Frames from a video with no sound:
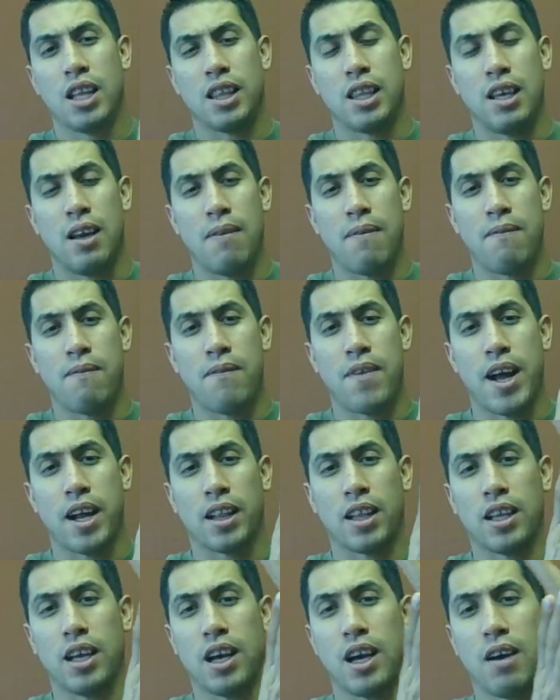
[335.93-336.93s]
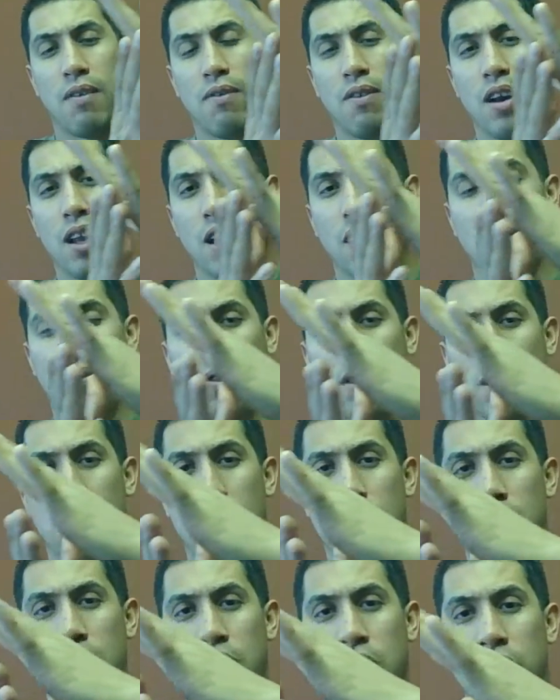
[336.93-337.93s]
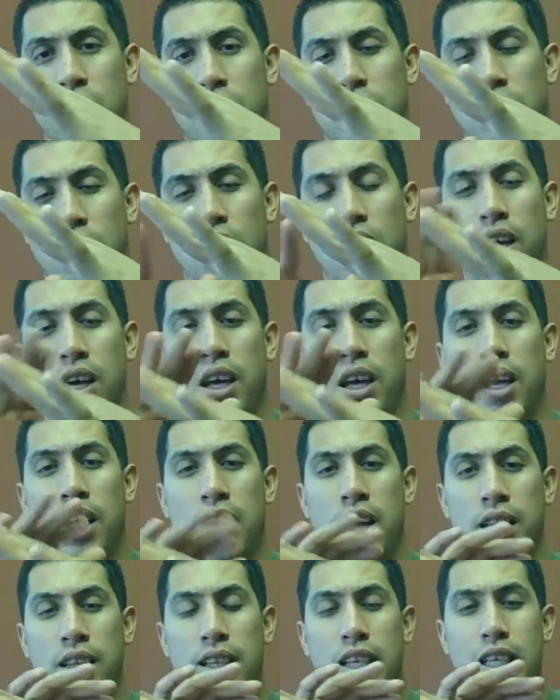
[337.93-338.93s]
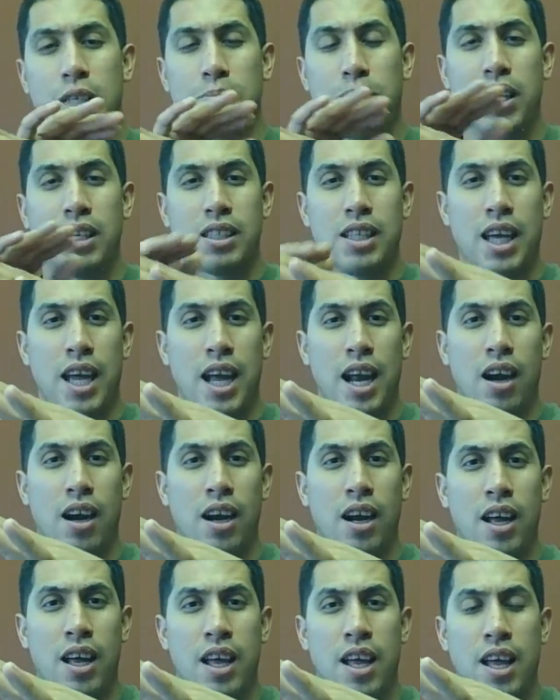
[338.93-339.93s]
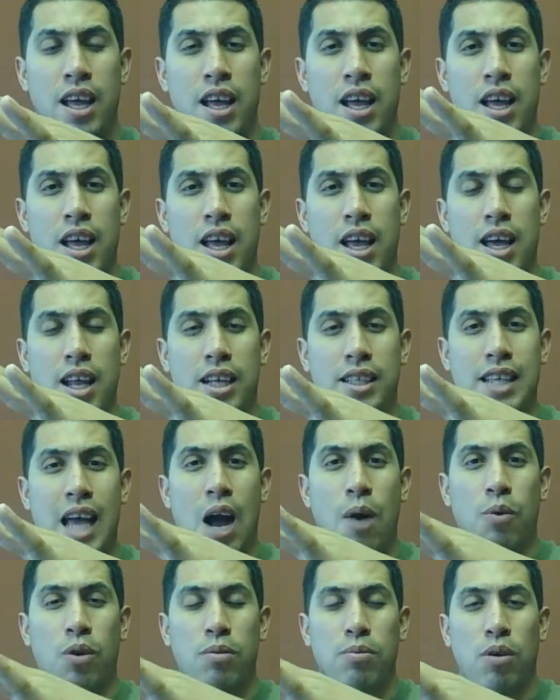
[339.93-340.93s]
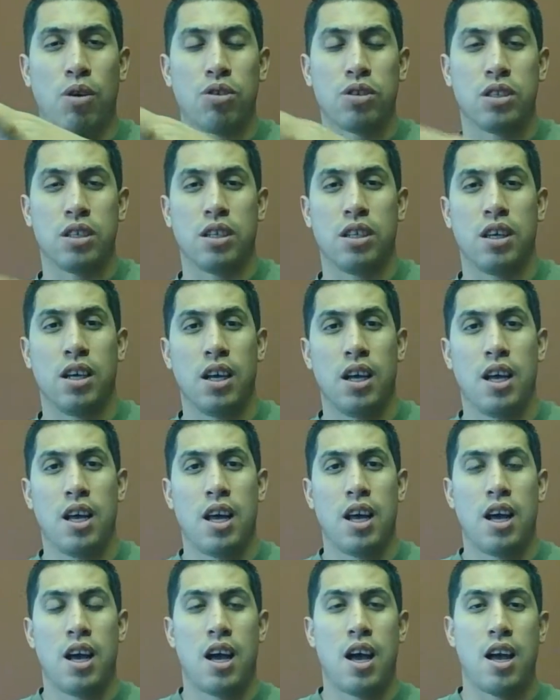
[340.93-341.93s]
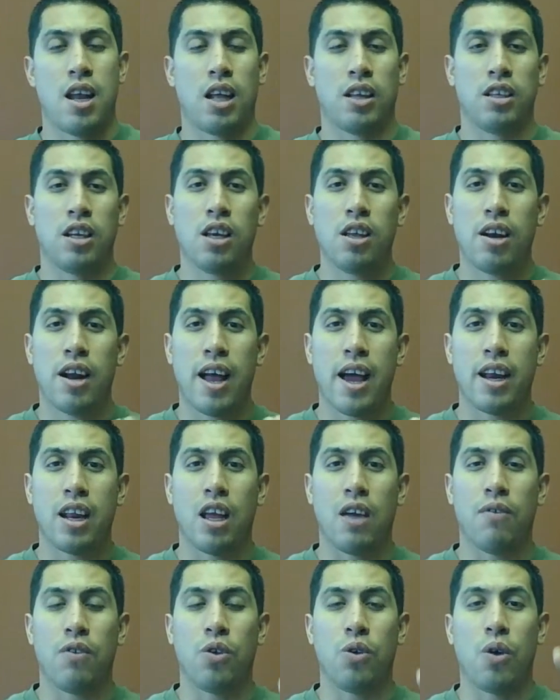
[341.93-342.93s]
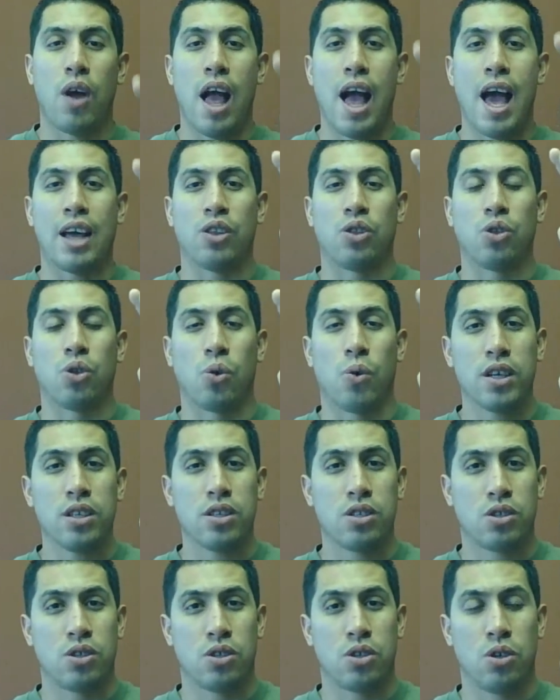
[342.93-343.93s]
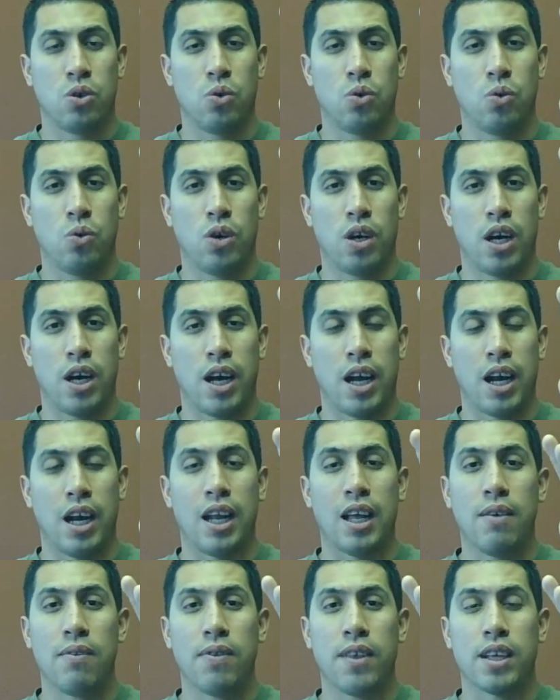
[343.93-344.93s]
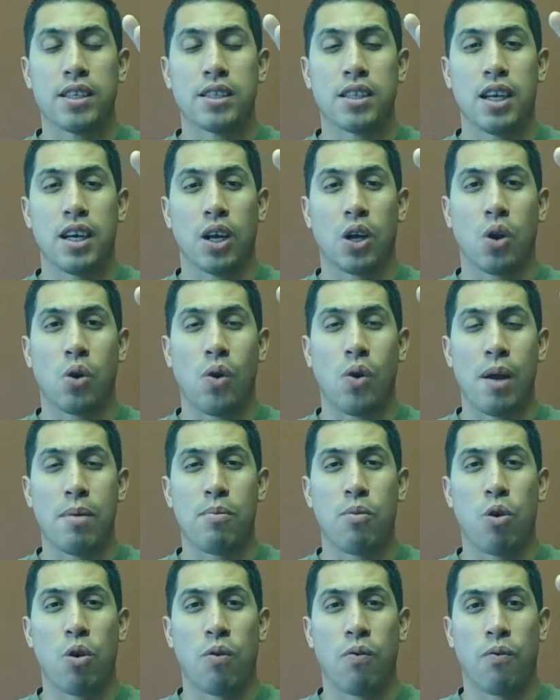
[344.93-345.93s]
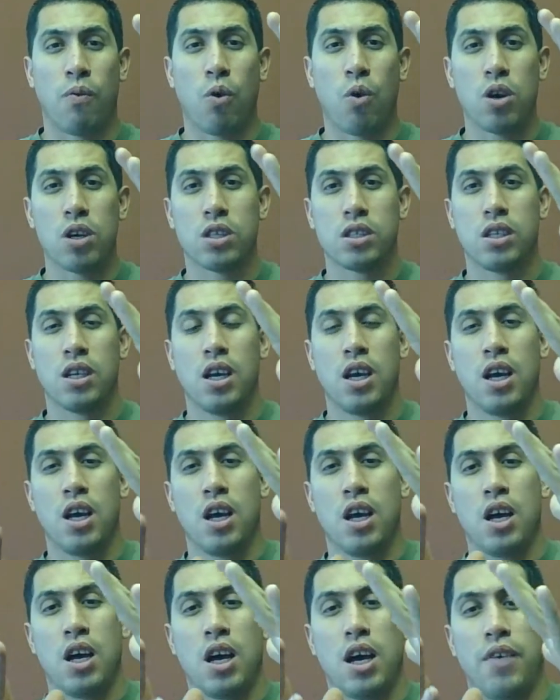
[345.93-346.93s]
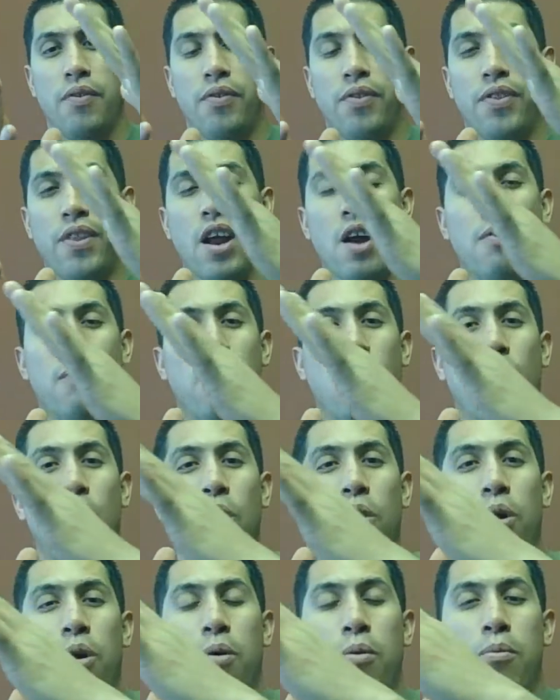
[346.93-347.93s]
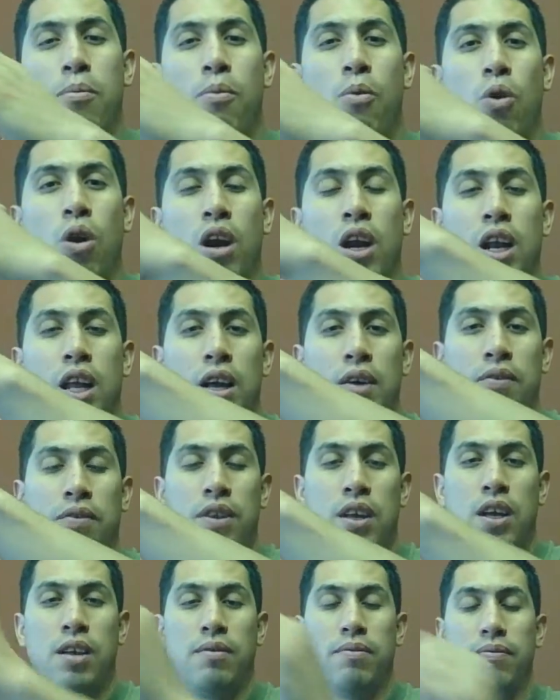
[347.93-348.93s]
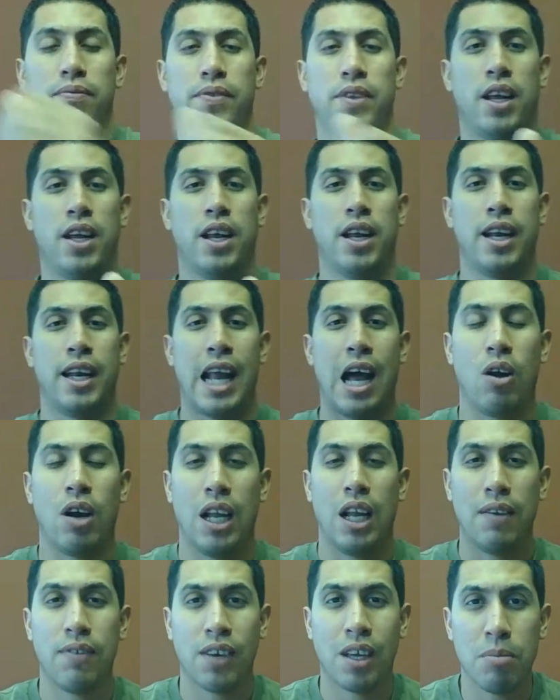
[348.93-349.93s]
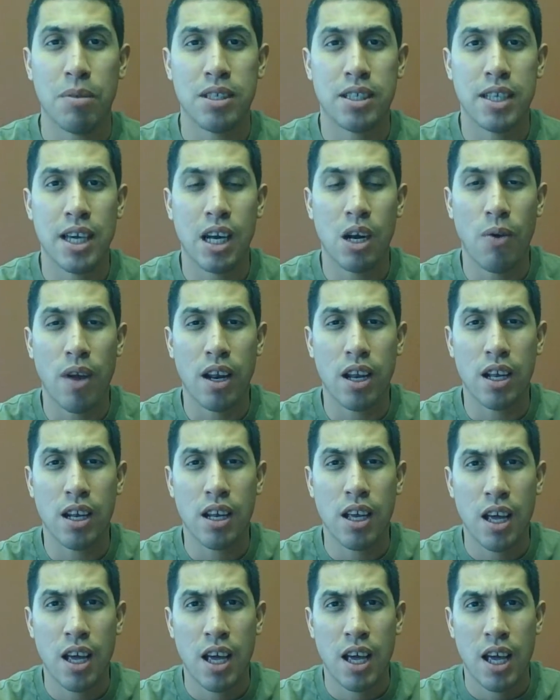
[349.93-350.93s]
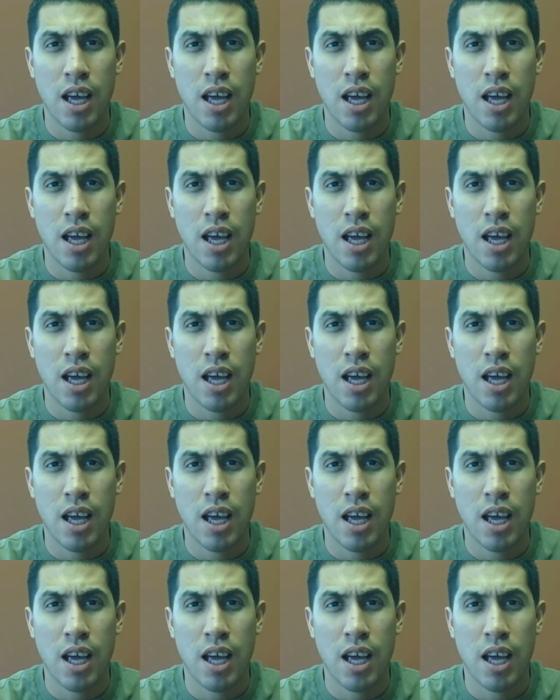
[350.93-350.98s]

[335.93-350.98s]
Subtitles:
the effect of lift. It's going to displace the air in a downward motion. And on the other hand, if you add thrust to lift, it's going to create more force, therefore more lift. Now, lift can be generated